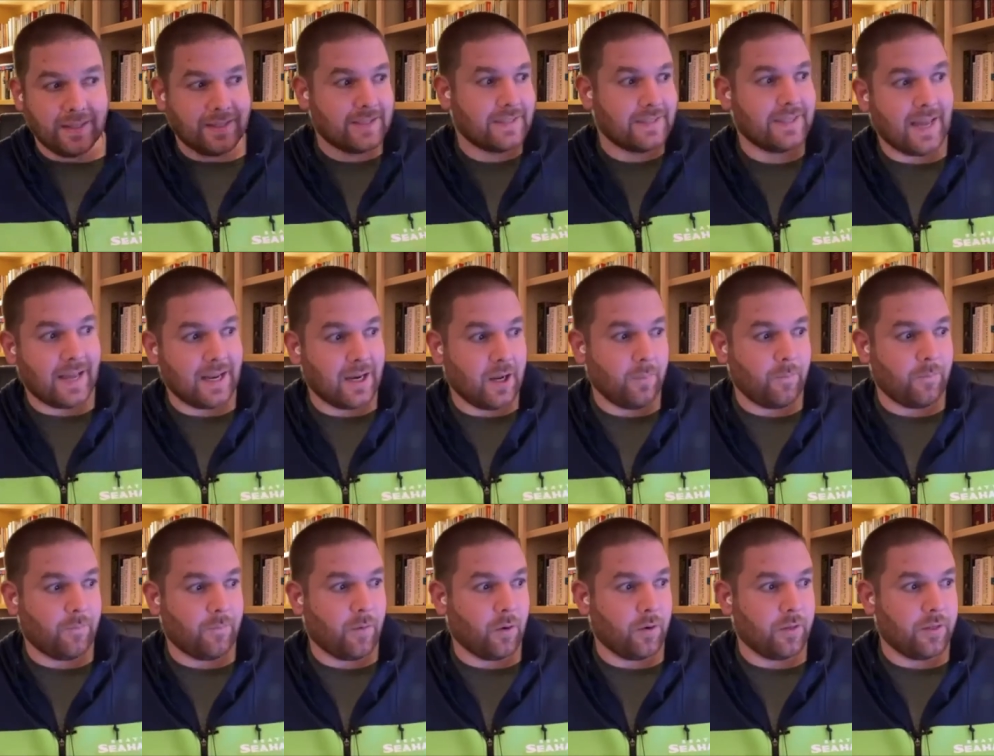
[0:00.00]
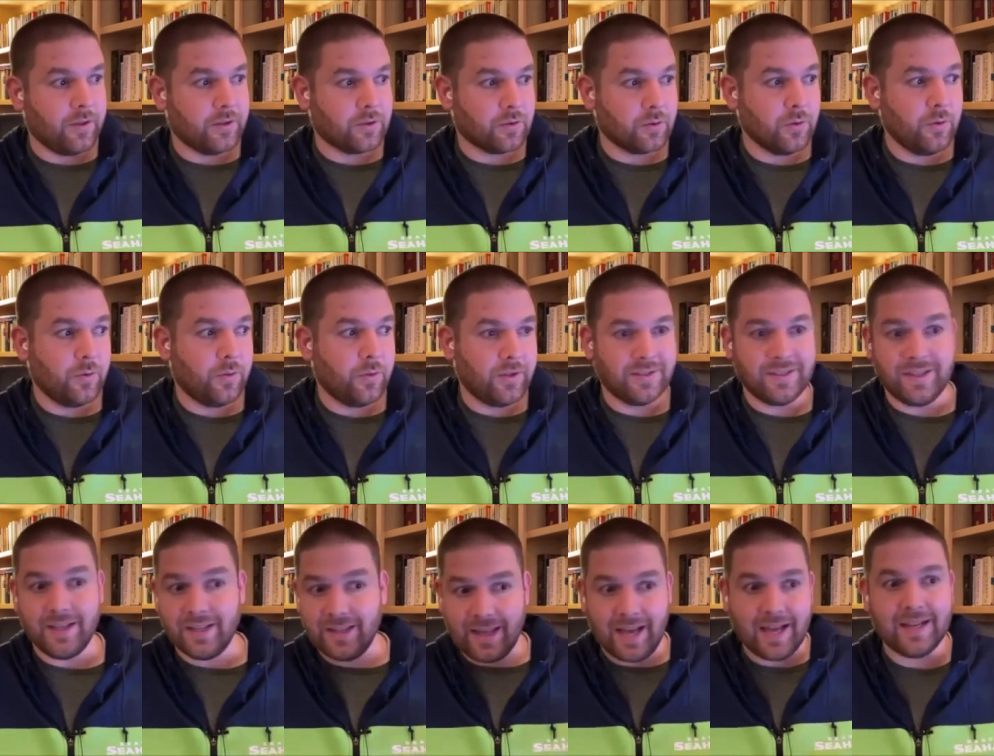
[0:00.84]
then stand up for the truth and
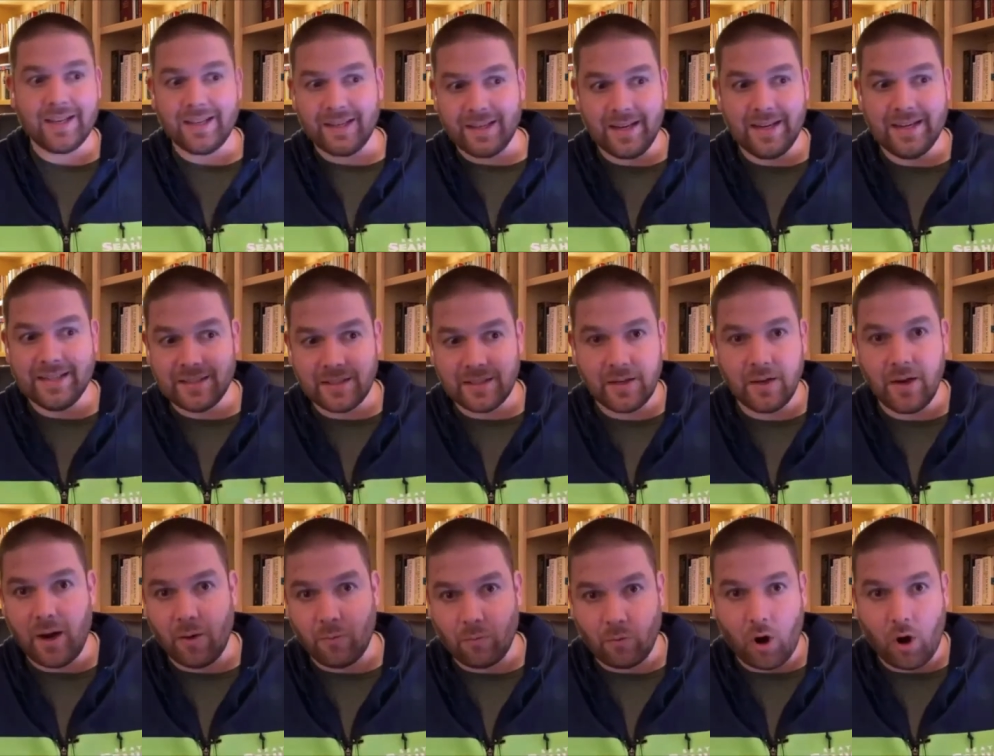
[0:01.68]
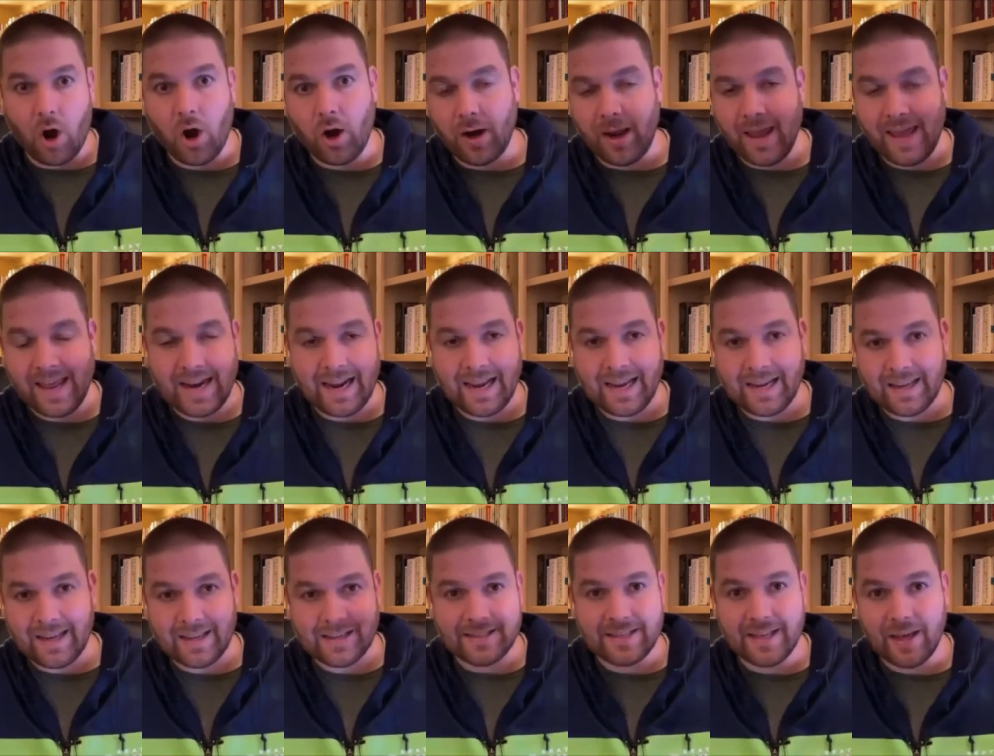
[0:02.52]
say that is wrong and
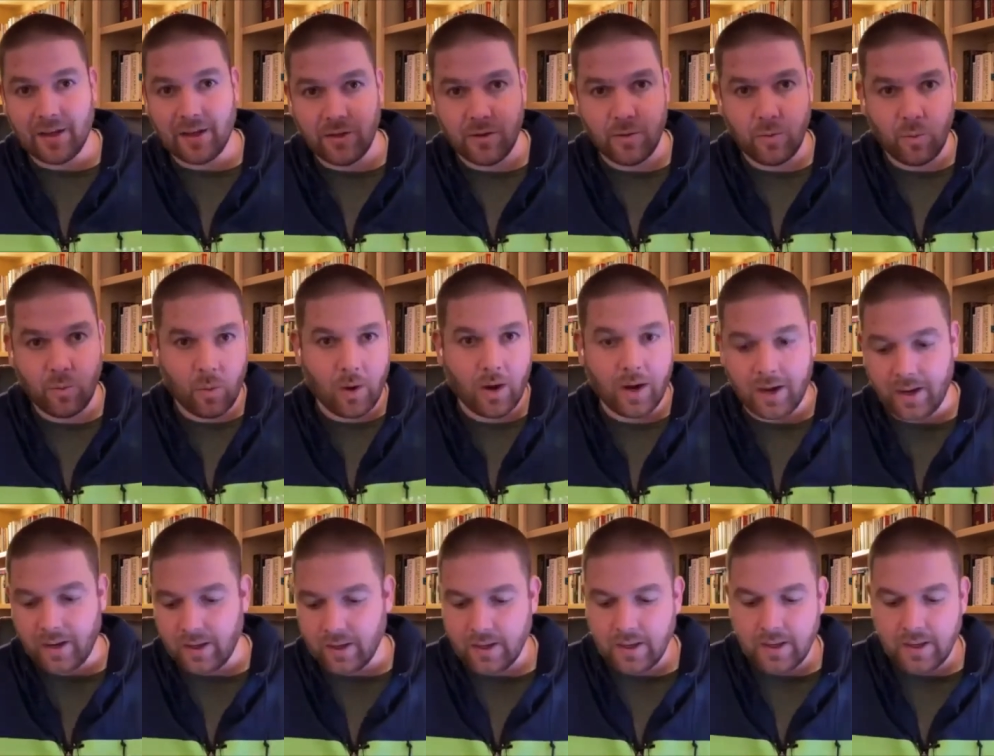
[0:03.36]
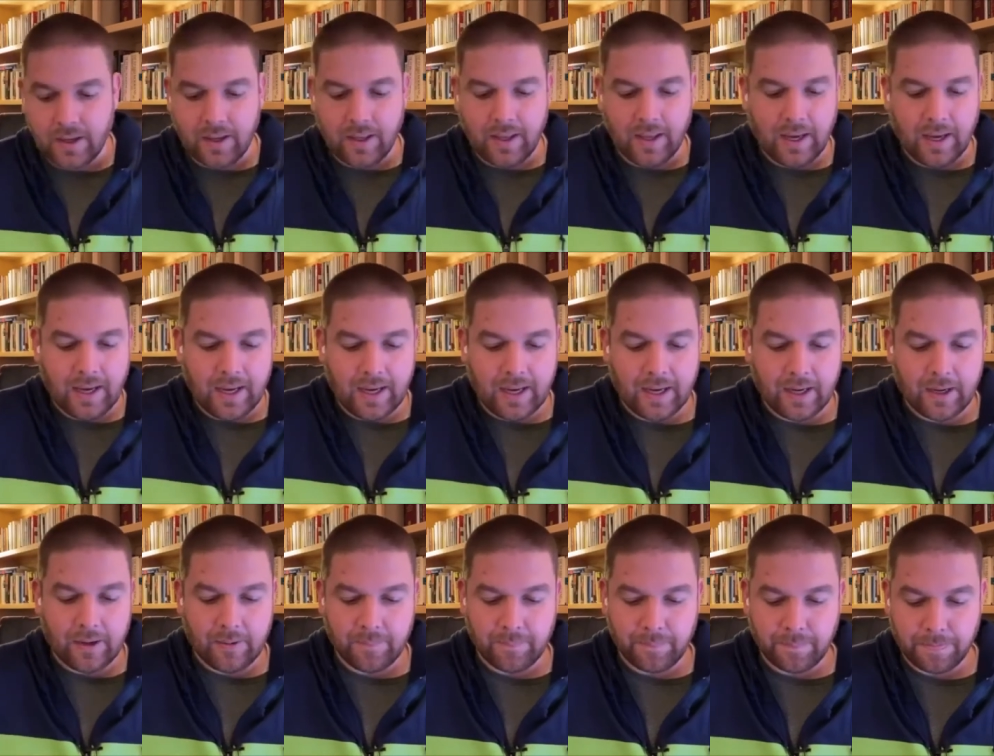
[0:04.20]
i can tell you why
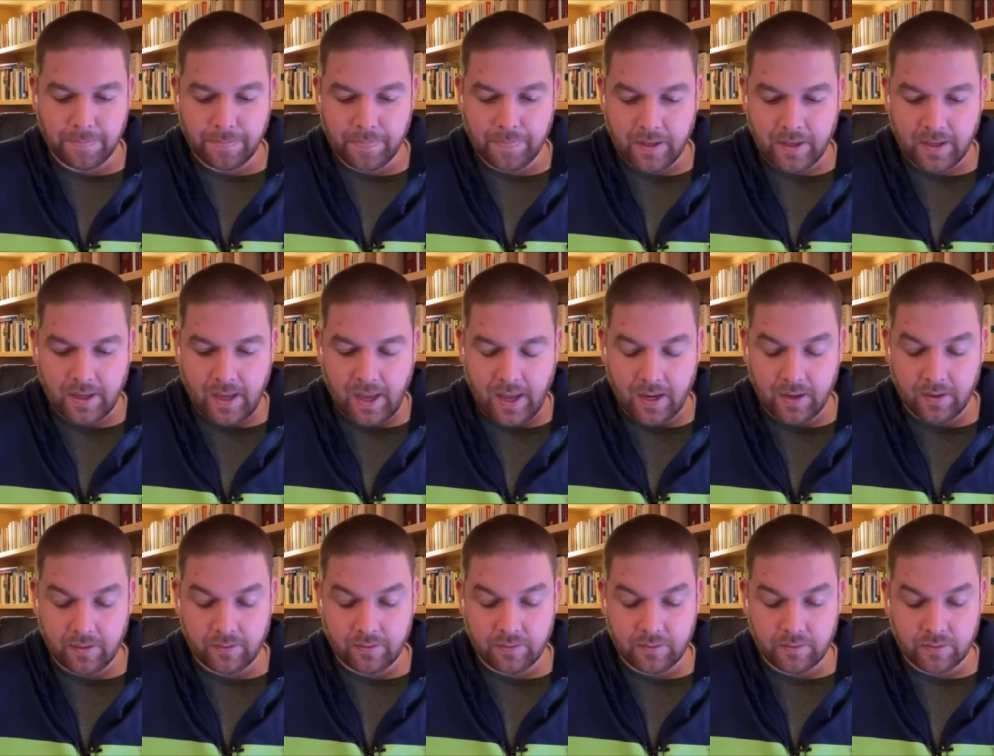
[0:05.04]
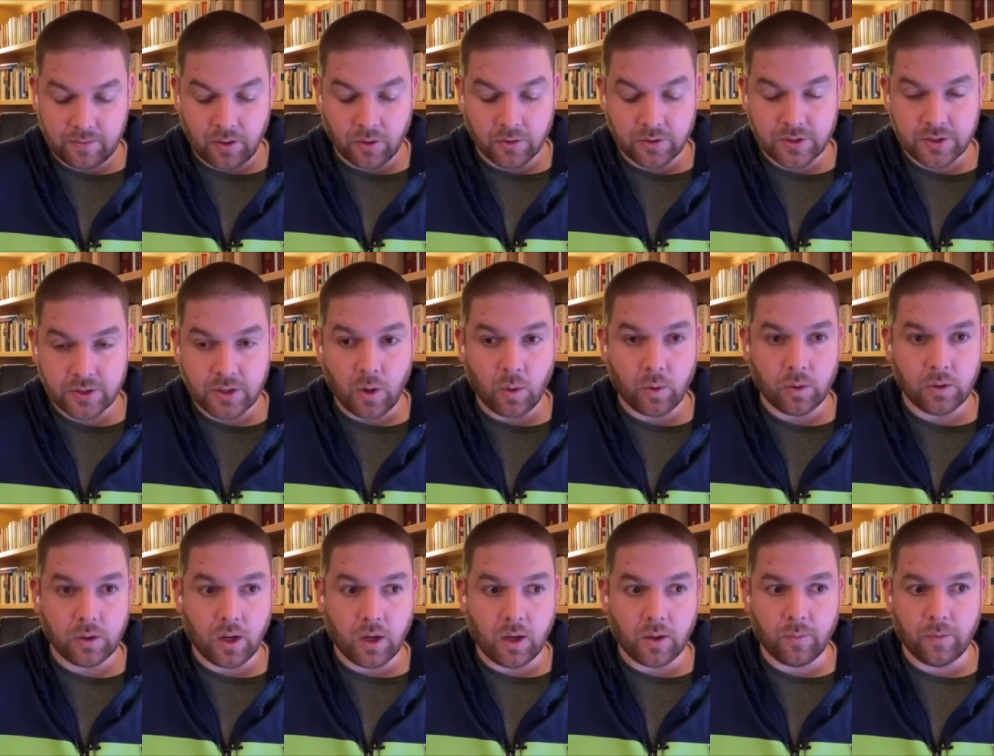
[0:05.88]
um, and don't just go
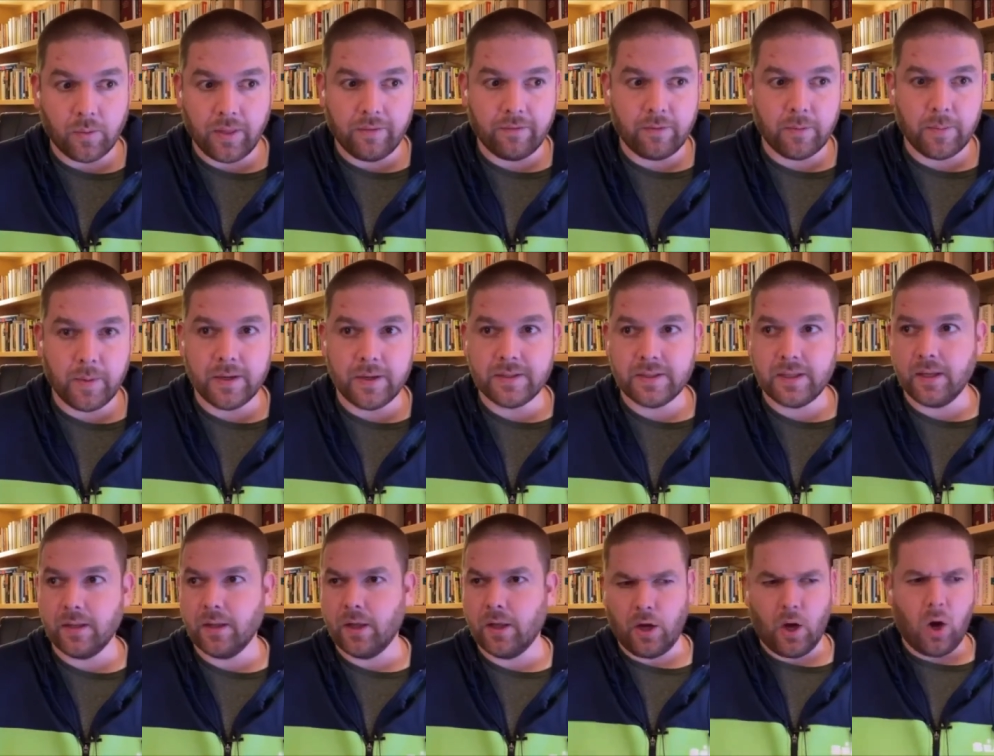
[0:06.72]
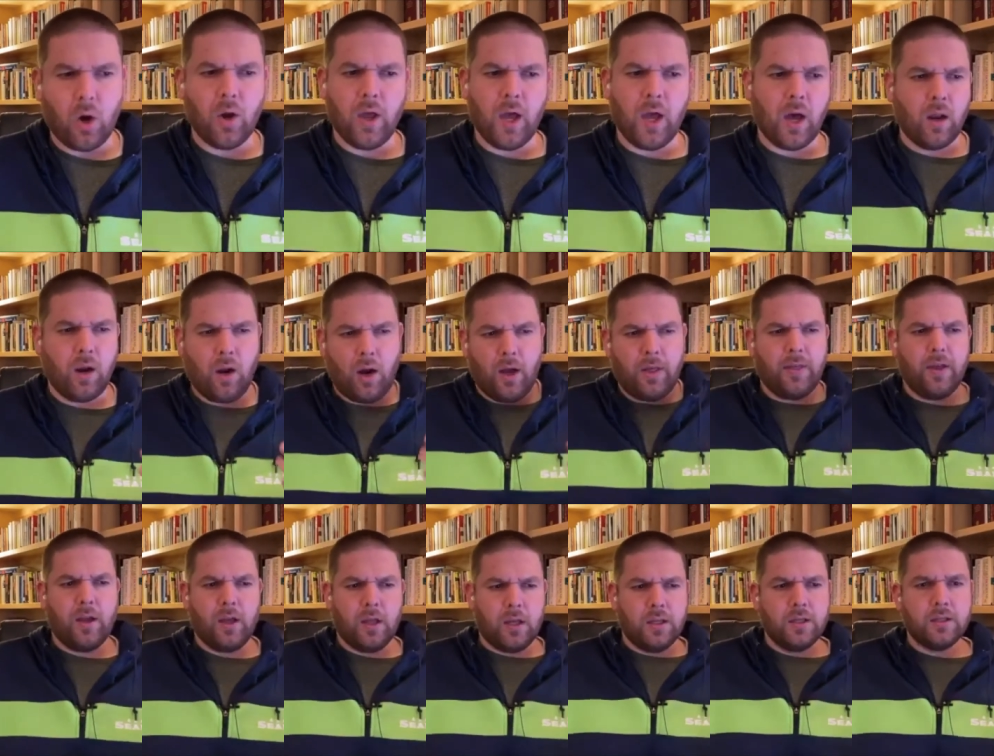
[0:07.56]
along with everybody saying like oh yeah no i
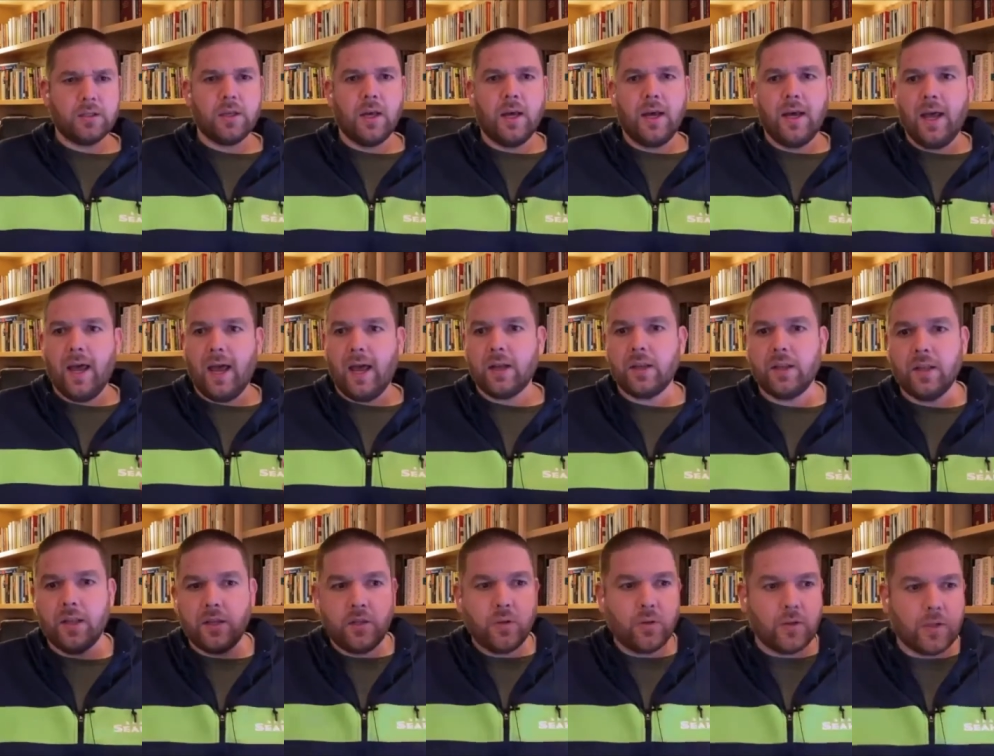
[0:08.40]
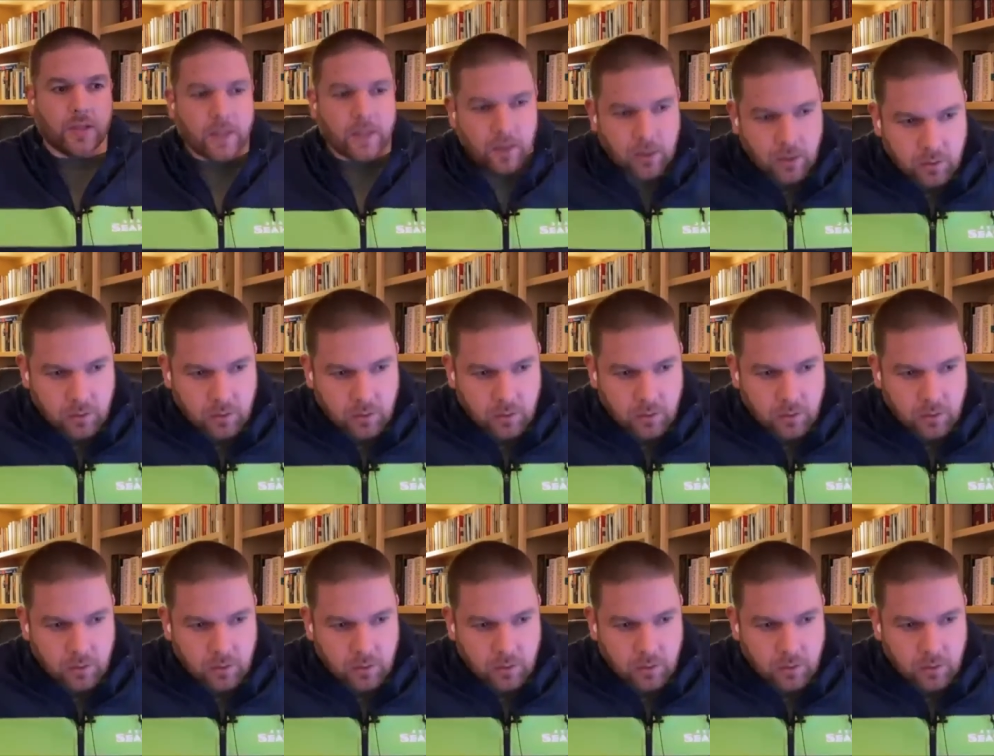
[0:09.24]
think it is and then you get